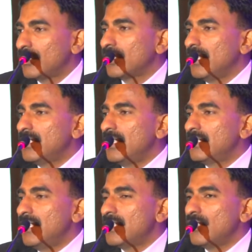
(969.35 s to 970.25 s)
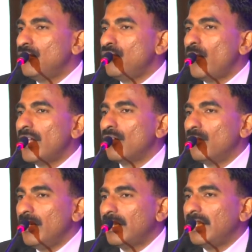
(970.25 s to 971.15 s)
So it's a new way
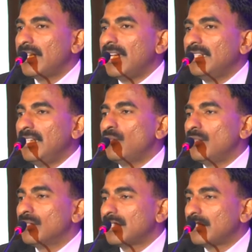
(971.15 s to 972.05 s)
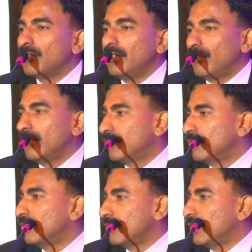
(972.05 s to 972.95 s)
of working that I think we will start to evolve
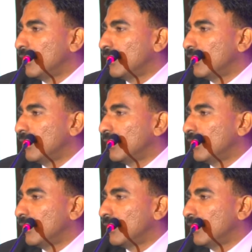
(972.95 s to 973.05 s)
to.